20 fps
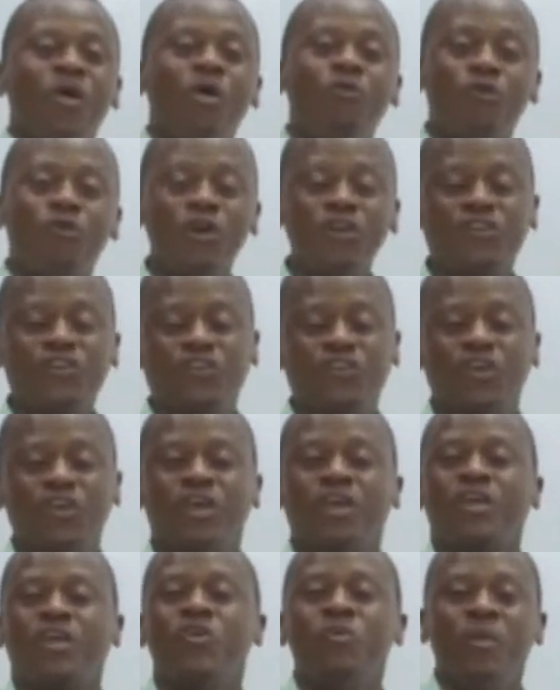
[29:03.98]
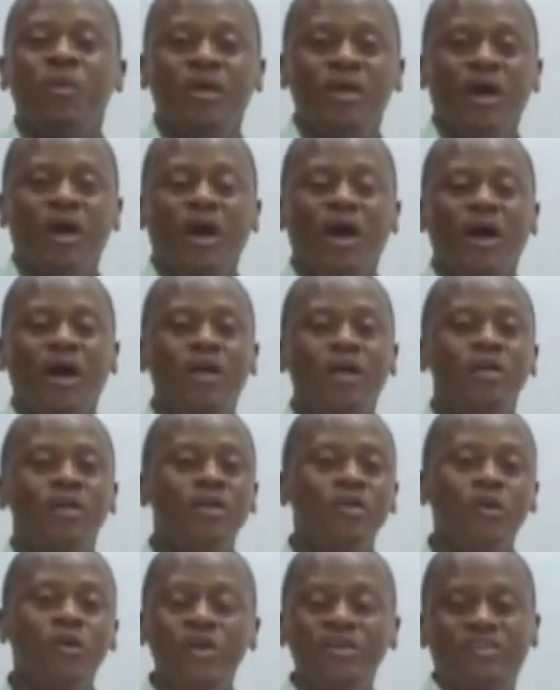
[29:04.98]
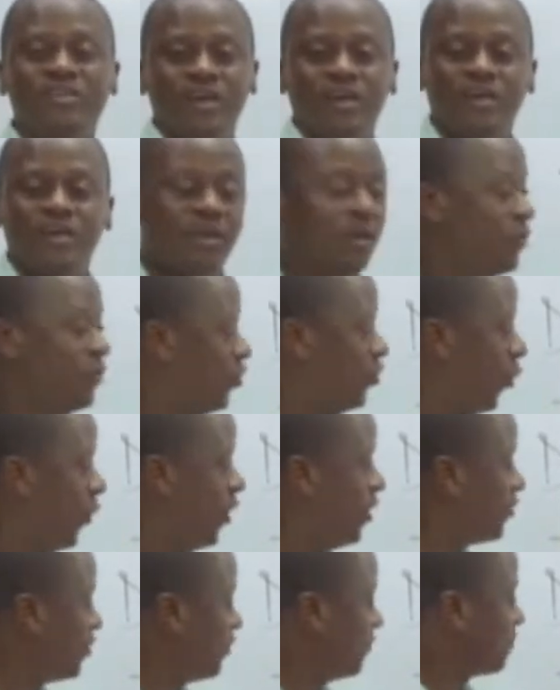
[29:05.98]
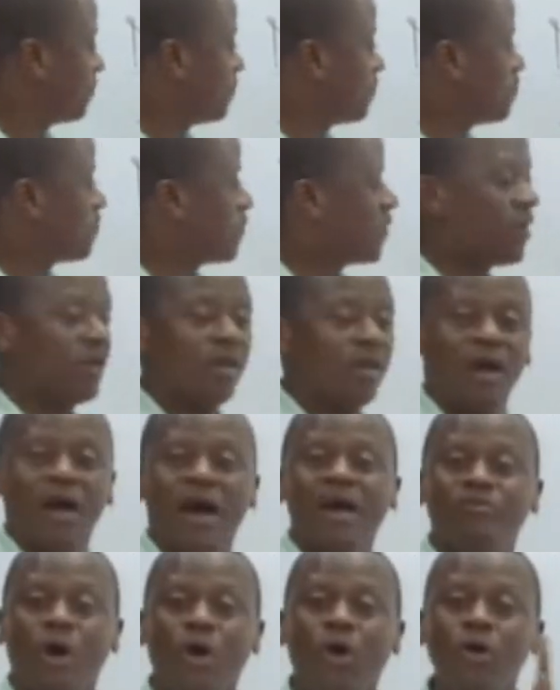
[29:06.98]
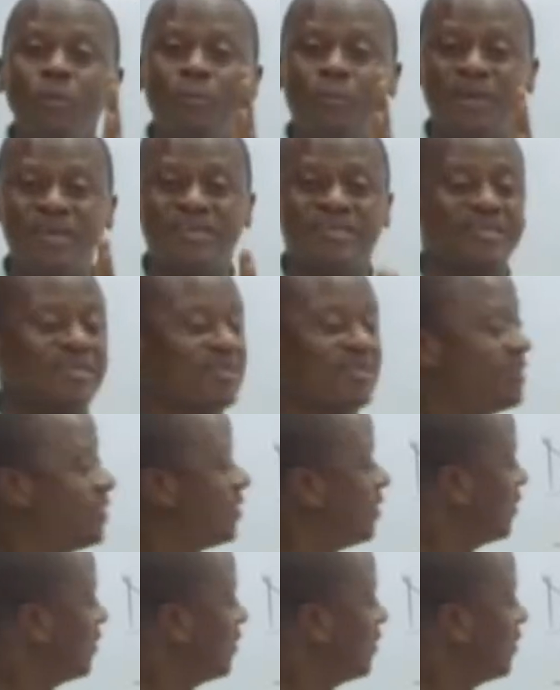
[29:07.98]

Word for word: of which you may uh, do, it, do it at your own pace,